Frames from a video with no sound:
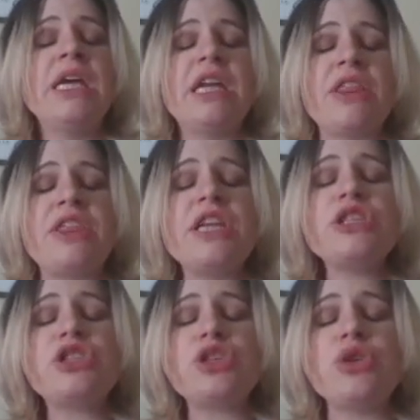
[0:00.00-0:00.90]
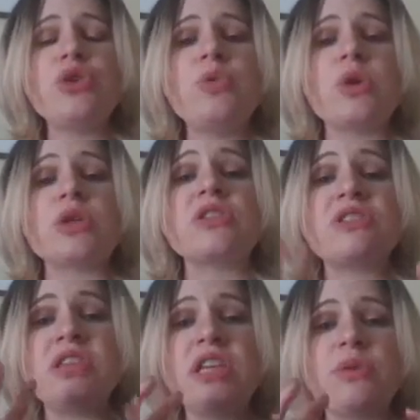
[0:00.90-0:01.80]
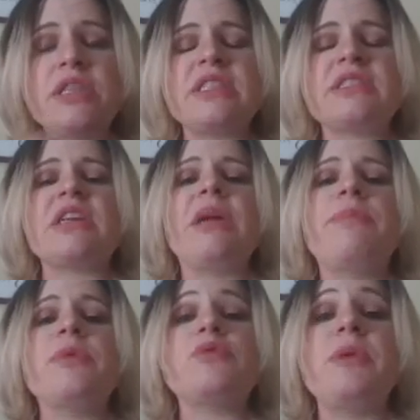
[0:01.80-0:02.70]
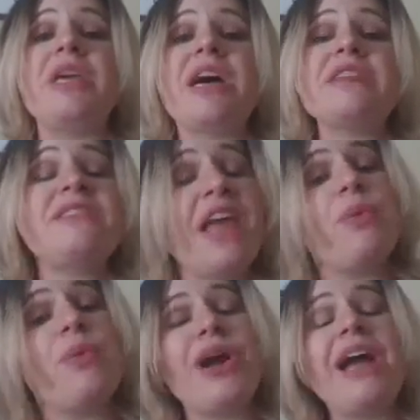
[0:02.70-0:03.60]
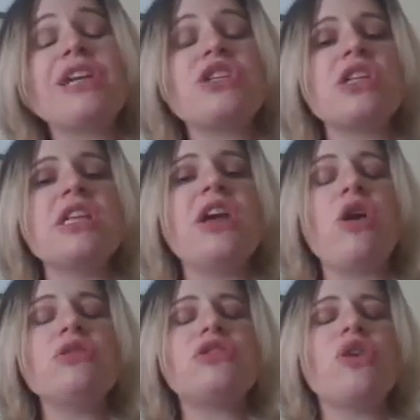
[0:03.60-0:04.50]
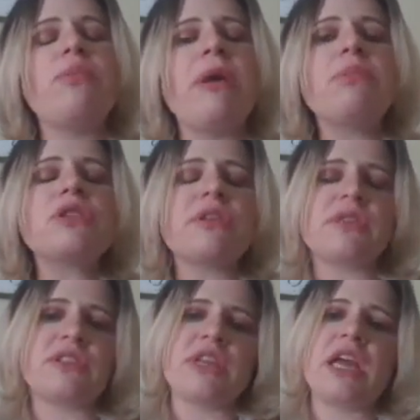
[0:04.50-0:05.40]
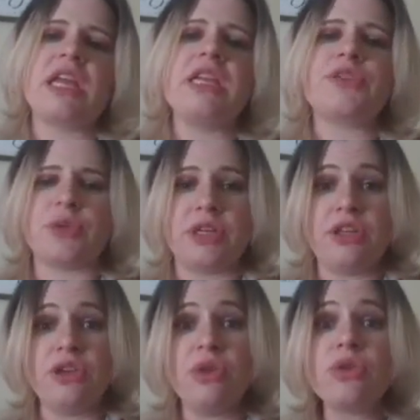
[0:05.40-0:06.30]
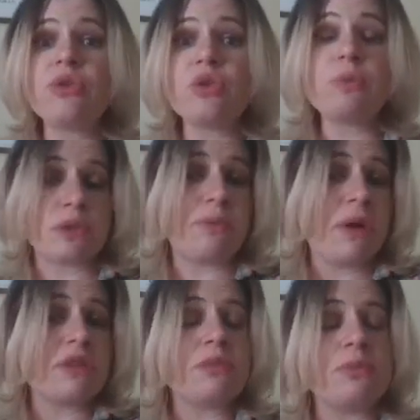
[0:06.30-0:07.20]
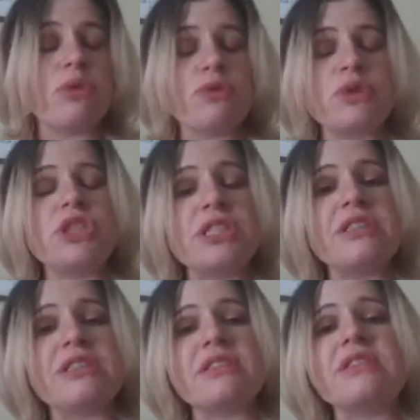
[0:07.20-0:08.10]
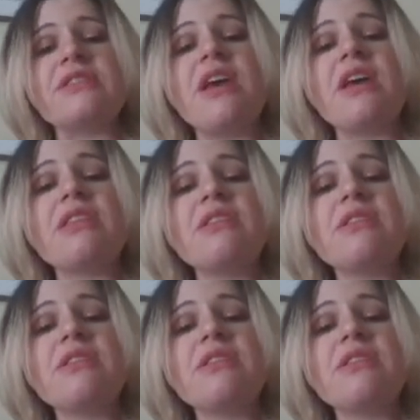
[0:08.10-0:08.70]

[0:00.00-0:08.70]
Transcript: Now, these two were secret disciples because they were actually also members of the Sanhedrin, you know, the group responsible for Jesus's death.